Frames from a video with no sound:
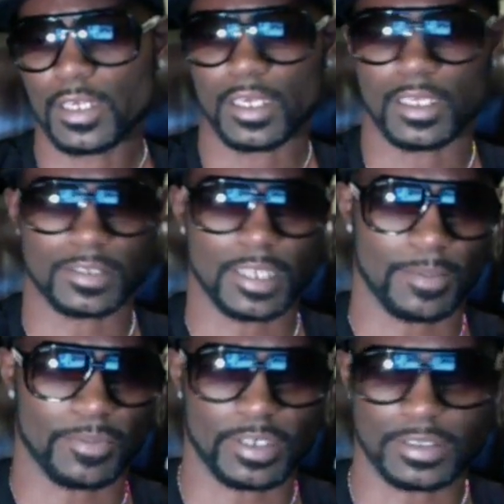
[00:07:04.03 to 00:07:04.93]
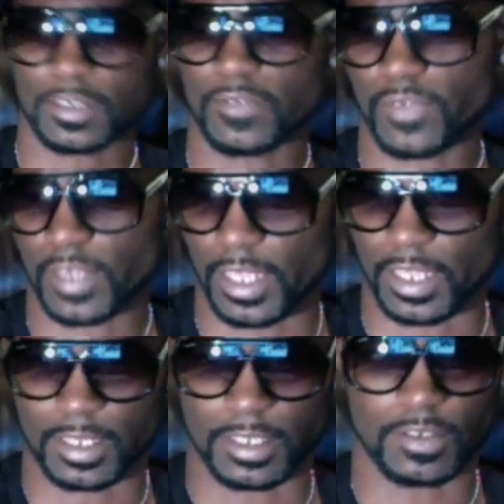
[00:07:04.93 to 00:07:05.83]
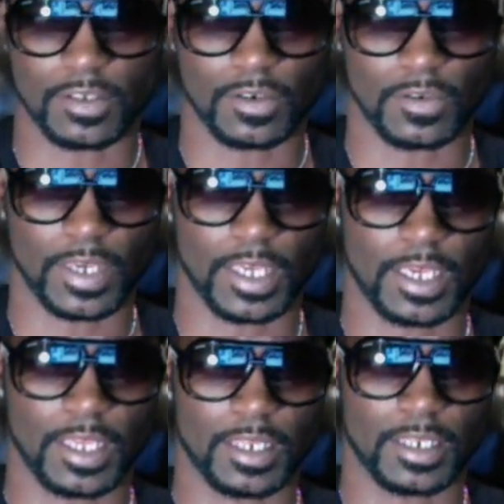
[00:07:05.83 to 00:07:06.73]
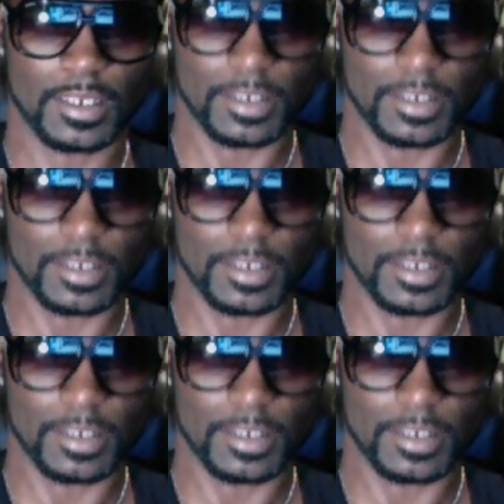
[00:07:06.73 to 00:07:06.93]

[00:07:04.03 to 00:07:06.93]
it's not abrasive, and, you know, and